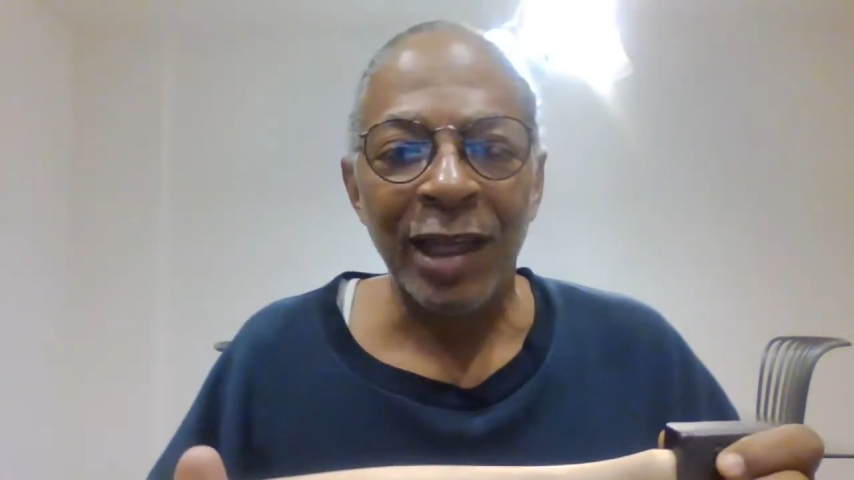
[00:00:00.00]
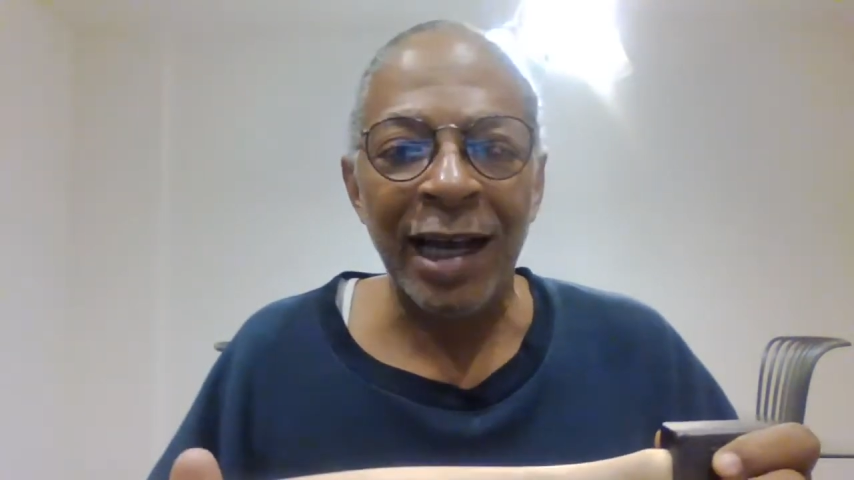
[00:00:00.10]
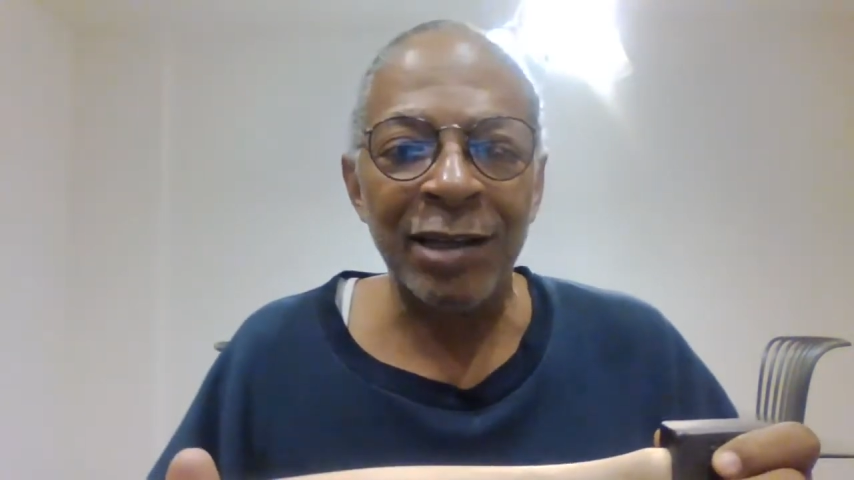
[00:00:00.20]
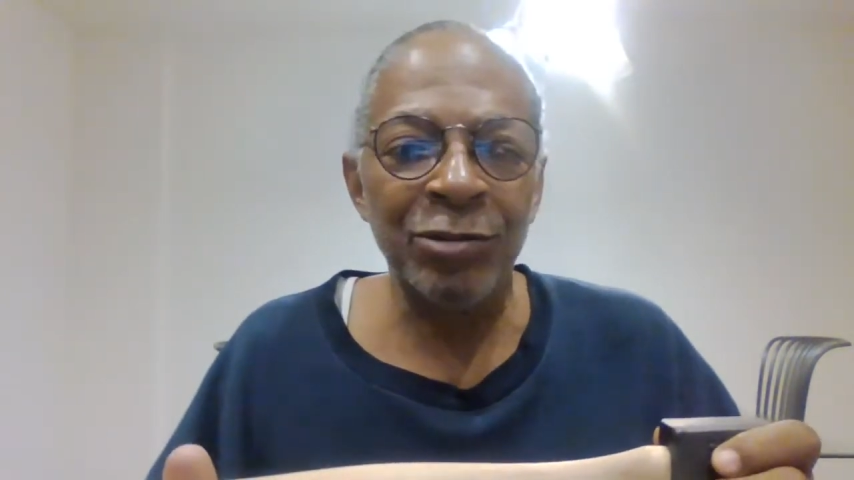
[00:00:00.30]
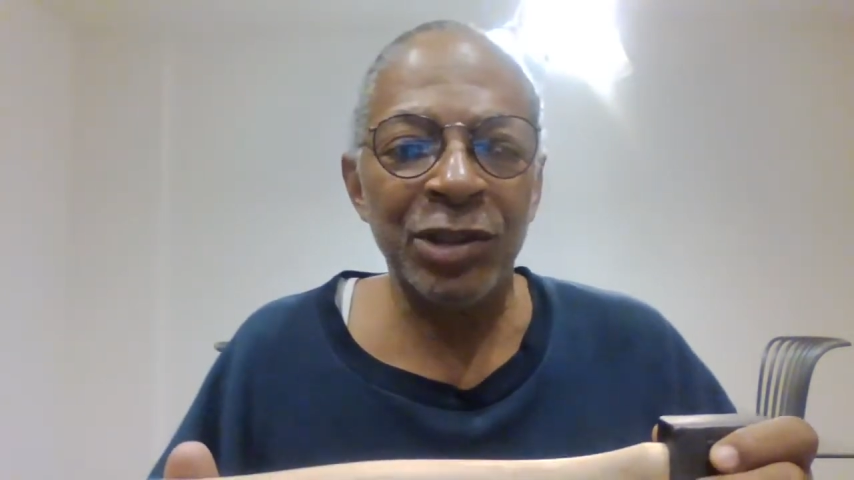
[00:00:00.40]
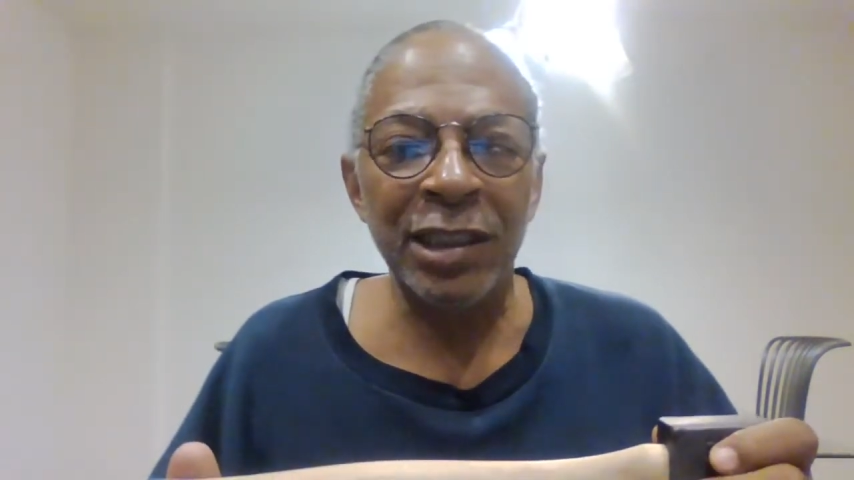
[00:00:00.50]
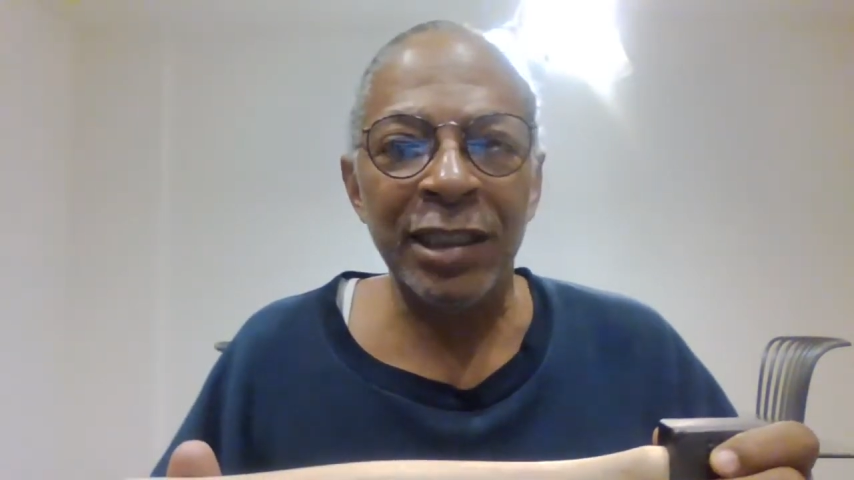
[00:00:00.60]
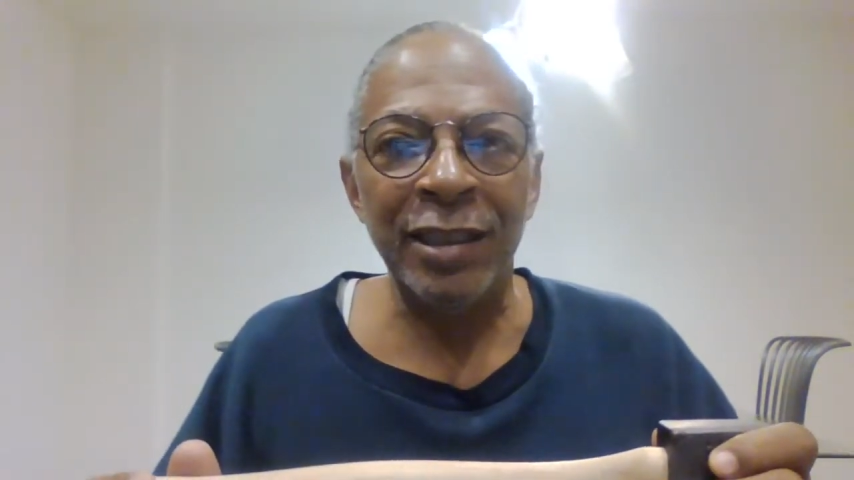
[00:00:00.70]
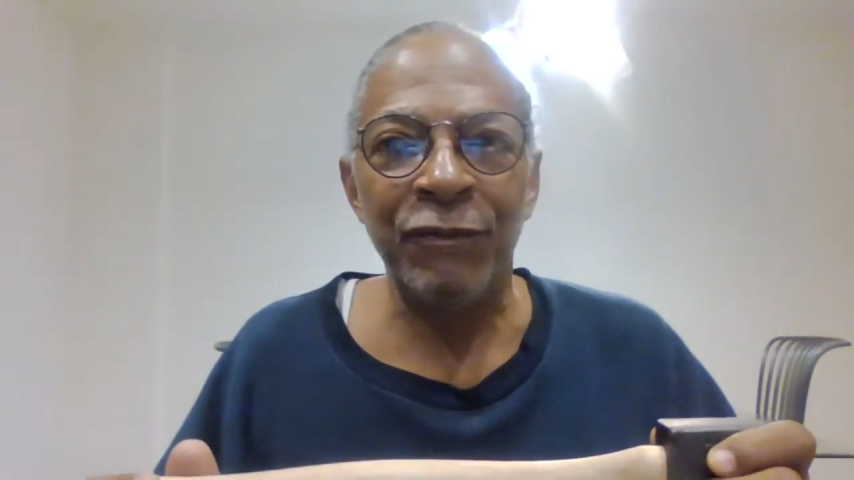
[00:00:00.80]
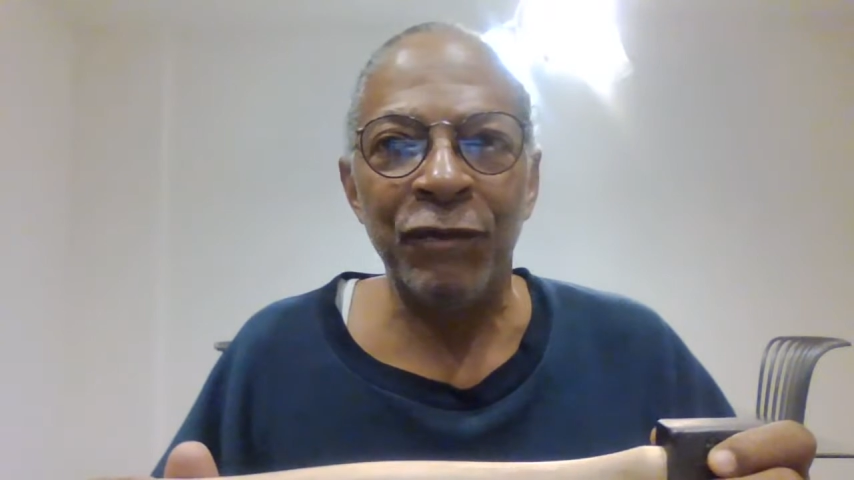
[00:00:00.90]
I don't
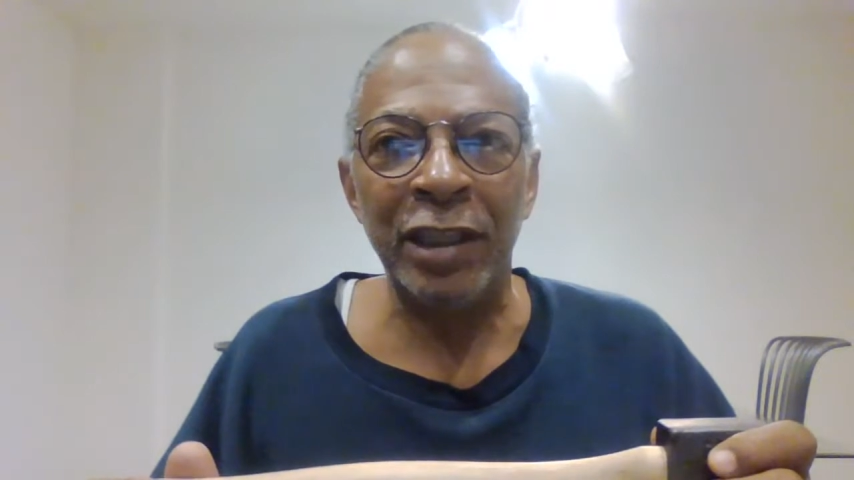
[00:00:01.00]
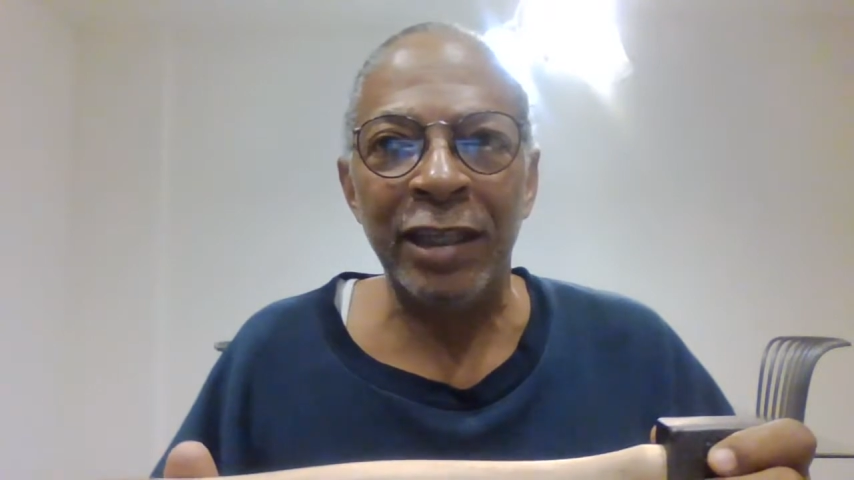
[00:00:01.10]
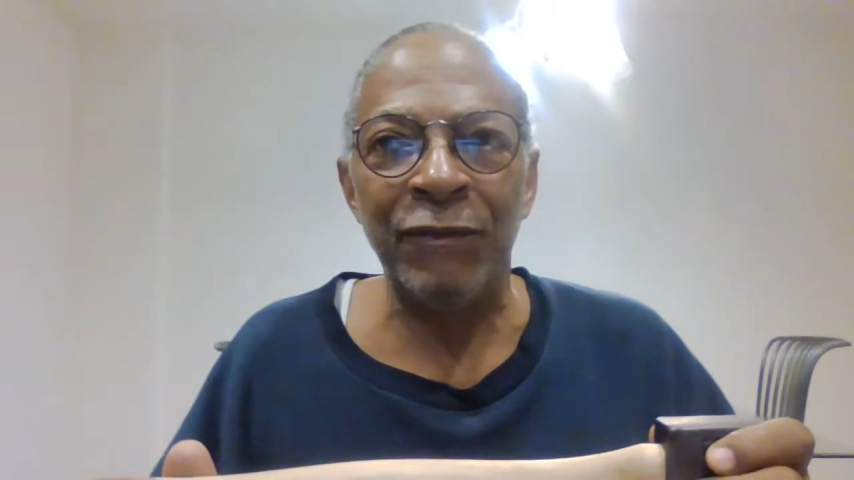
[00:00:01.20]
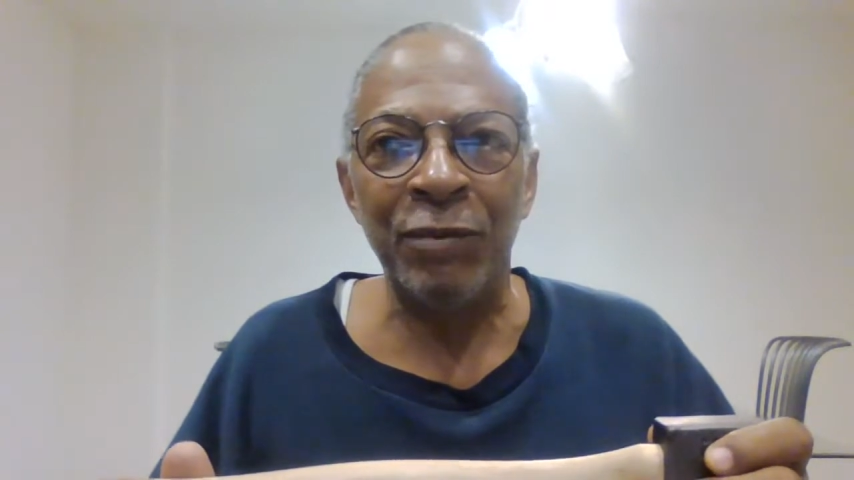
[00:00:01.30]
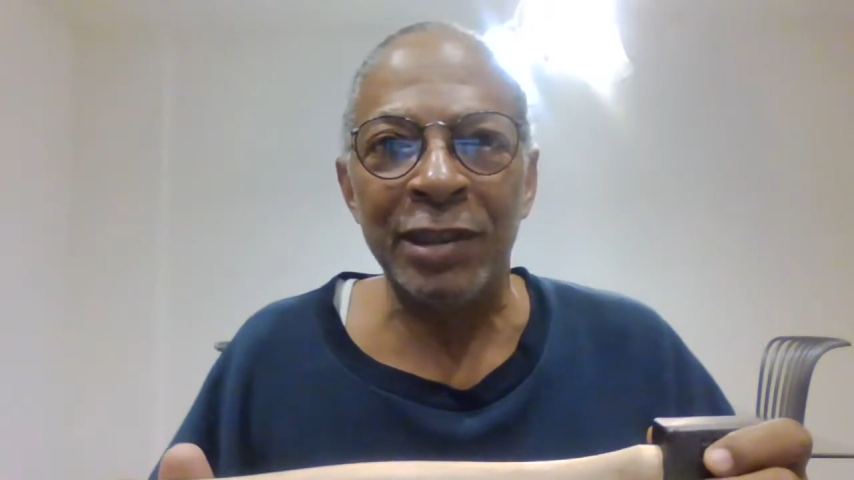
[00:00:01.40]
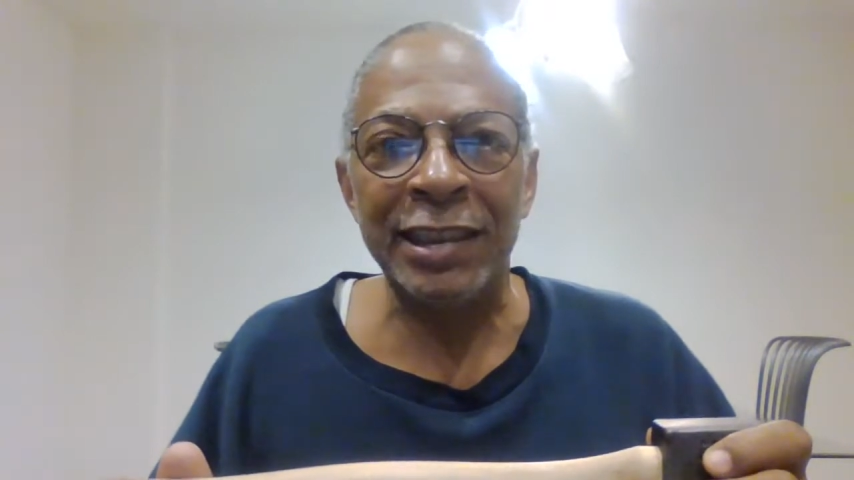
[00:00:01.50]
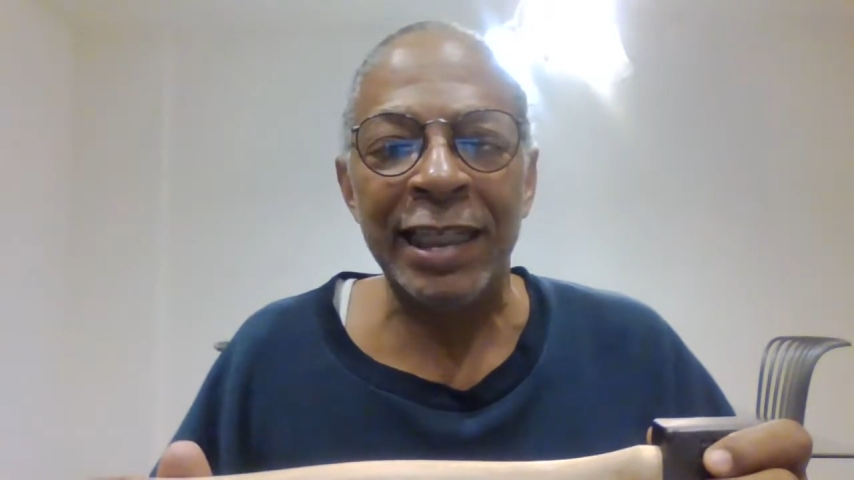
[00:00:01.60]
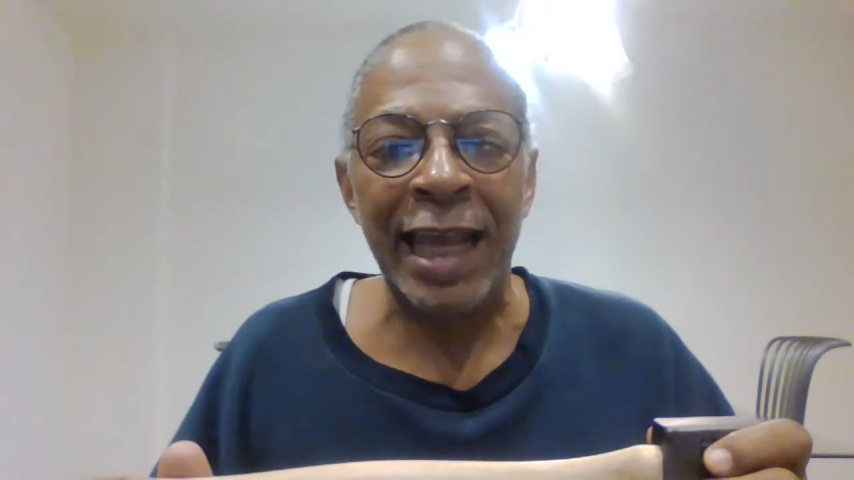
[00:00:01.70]
see it